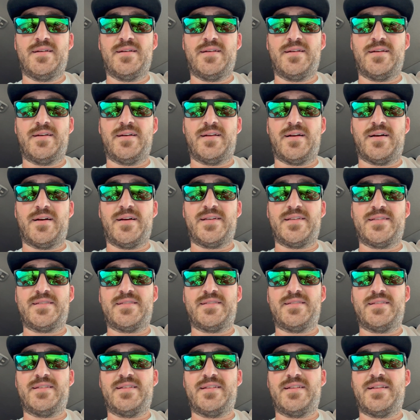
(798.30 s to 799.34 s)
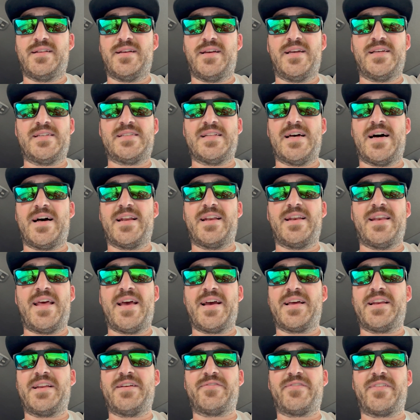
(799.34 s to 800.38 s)
You know, he's not a
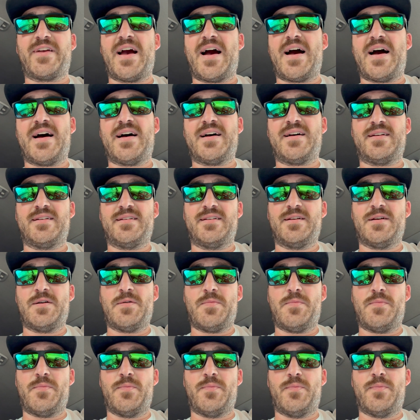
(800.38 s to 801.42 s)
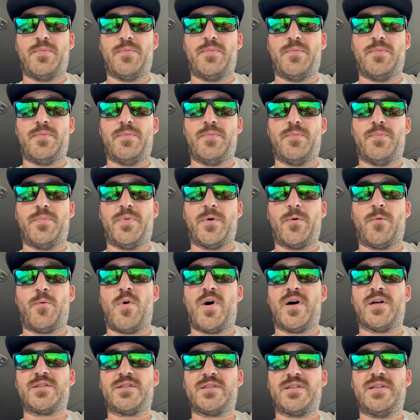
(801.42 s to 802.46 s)
negative guy, but
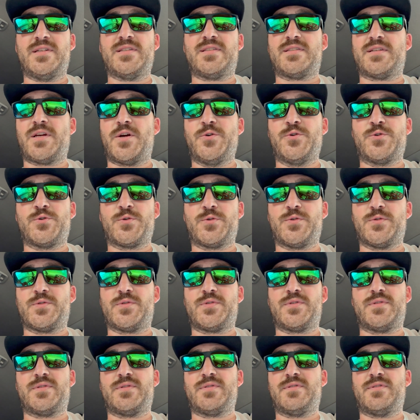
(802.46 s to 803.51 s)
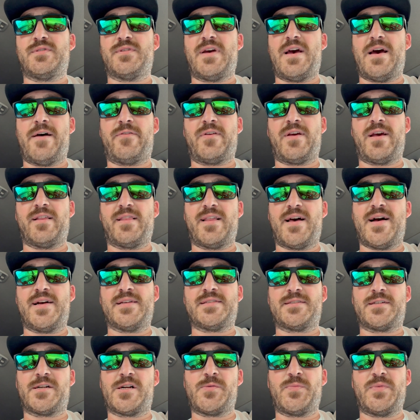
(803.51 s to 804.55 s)
watching his socials after that
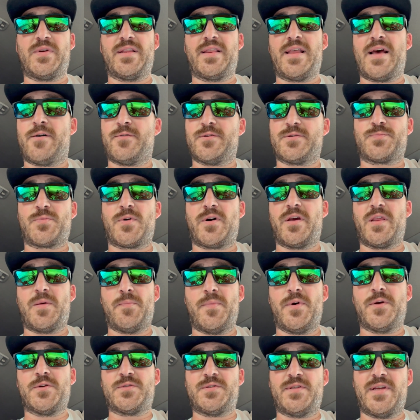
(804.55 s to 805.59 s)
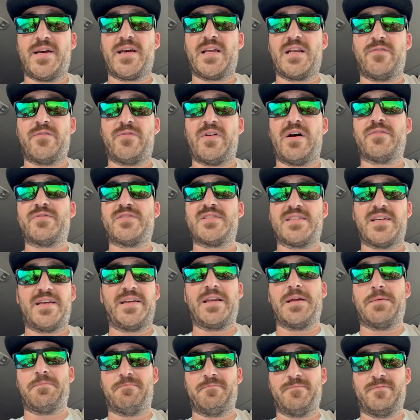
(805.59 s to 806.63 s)
last tournament, that was probably the most negative I've seen
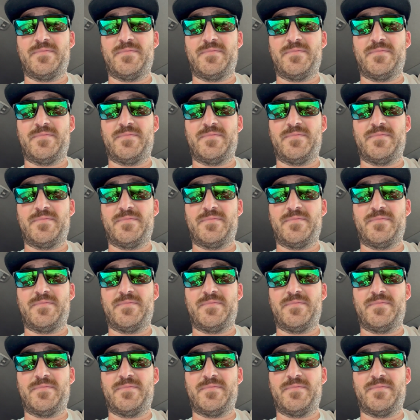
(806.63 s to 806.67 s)
him.